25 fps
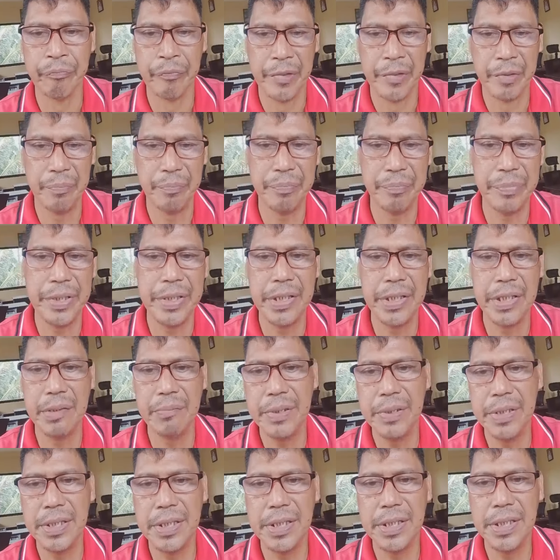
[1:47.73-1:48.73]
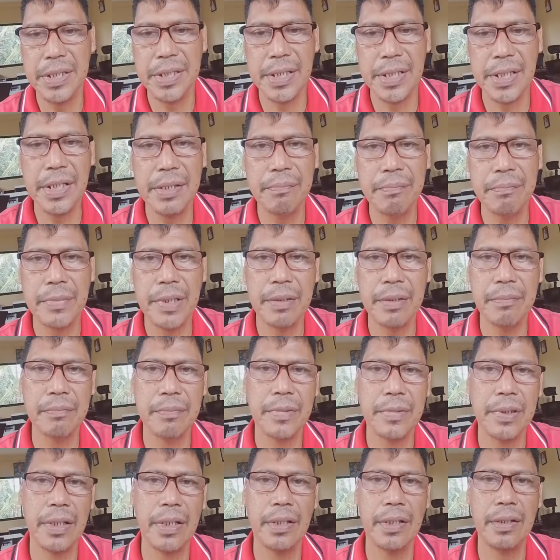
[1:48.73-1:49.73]
Baby, now I'm
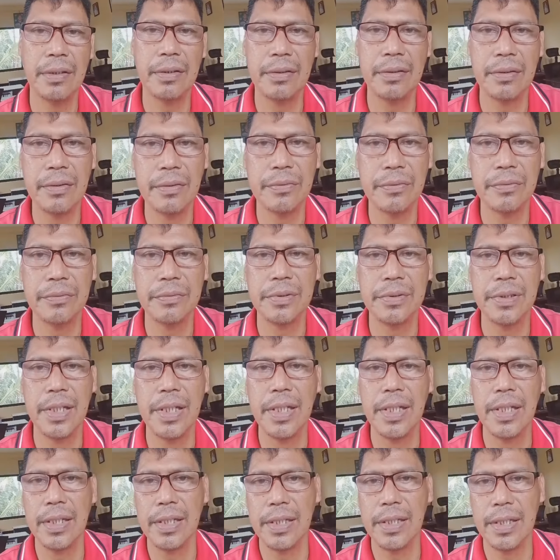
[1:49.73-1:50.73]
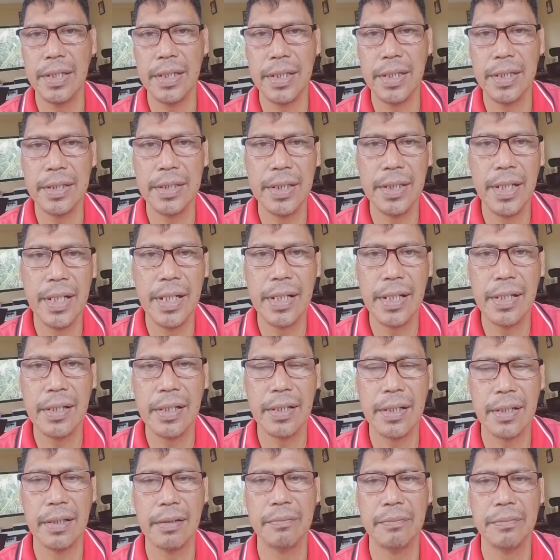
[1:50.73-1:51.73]
alone, and I
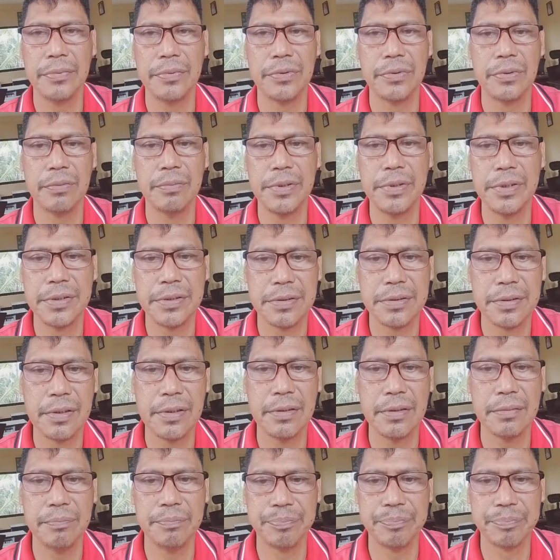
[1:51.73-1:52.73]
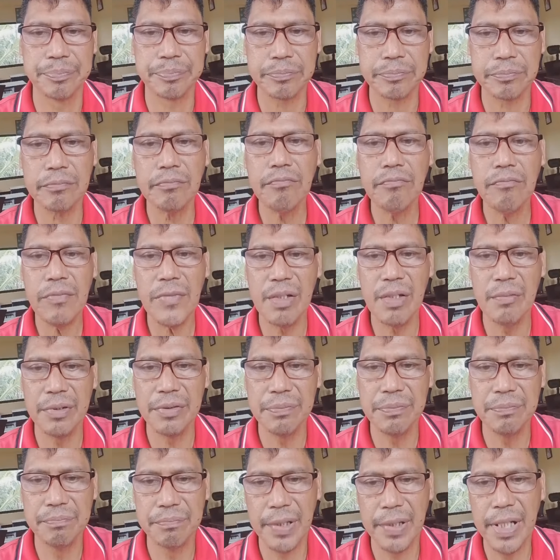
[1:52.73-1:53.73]
have to be stuck.
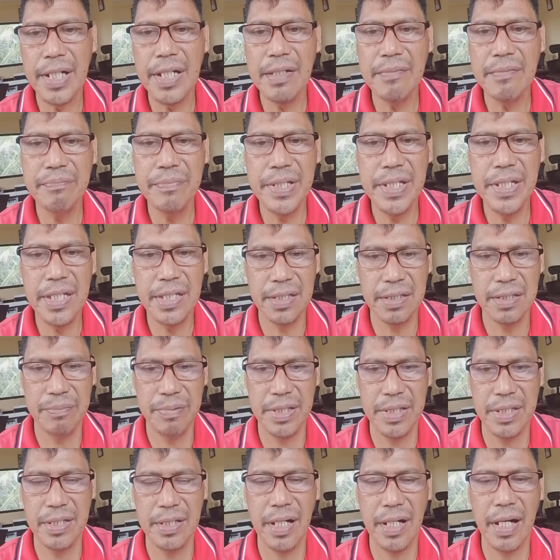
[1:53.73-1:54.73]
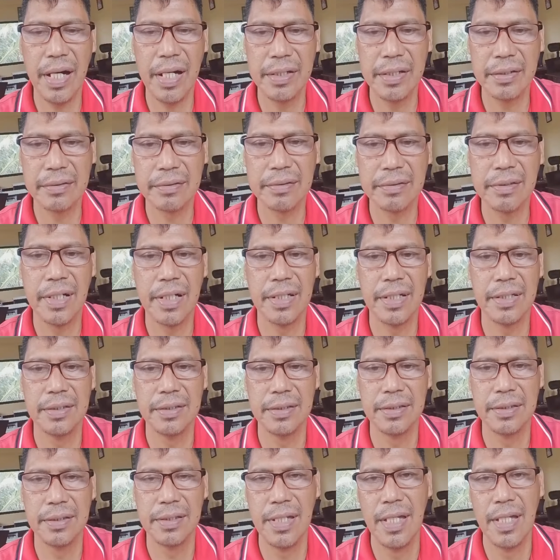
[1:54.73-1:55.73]
But my baby, I cry,
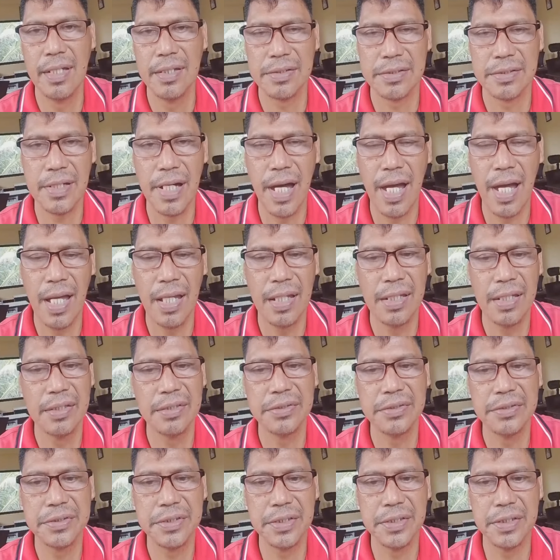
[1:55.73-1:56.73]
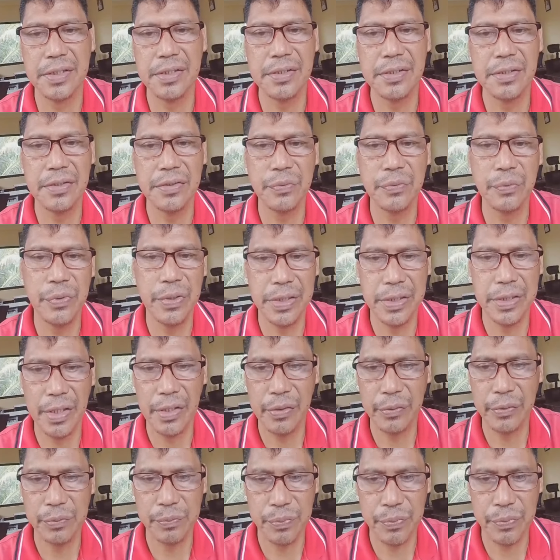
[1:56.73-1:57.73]
silent tears
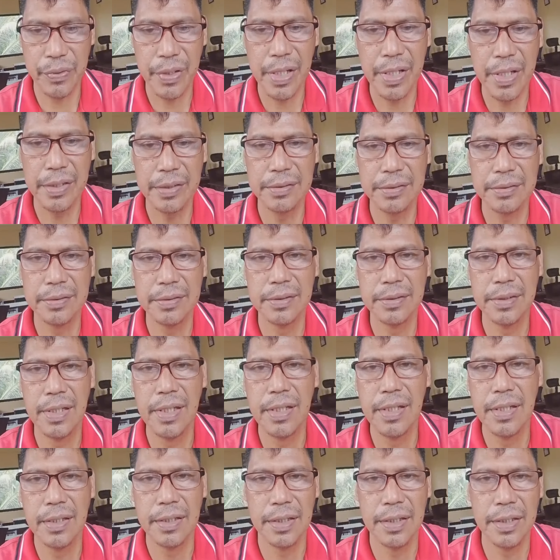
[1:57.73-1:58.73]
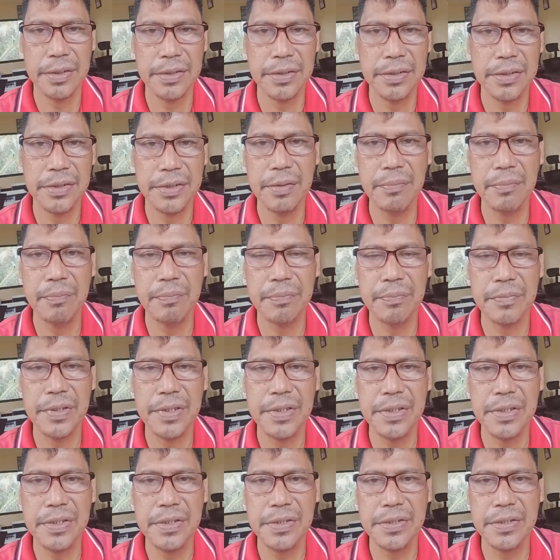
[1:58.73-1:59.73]
without pride. And deep
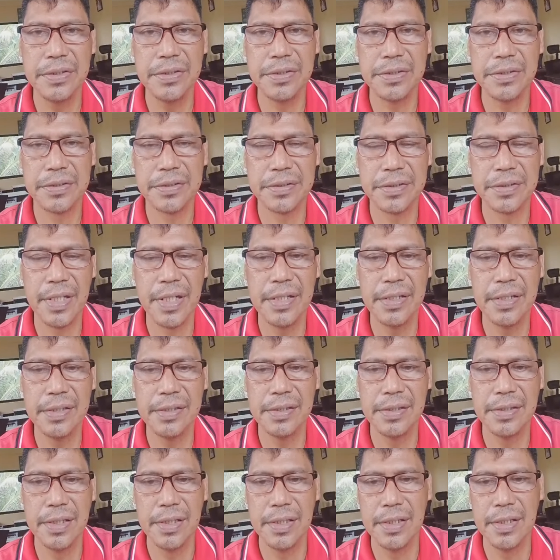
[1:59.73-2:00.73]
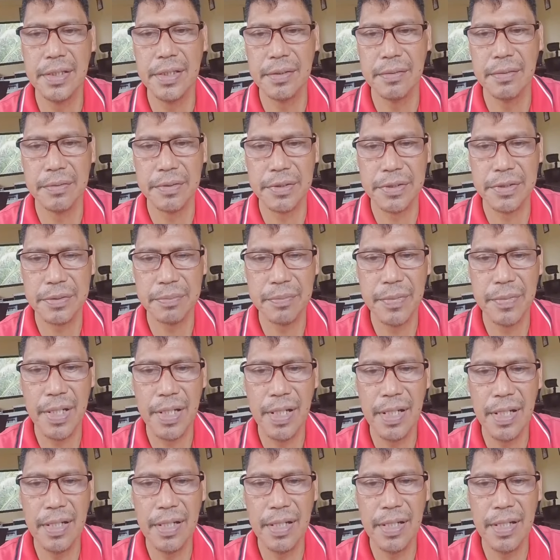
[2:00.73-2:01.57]
inside, is my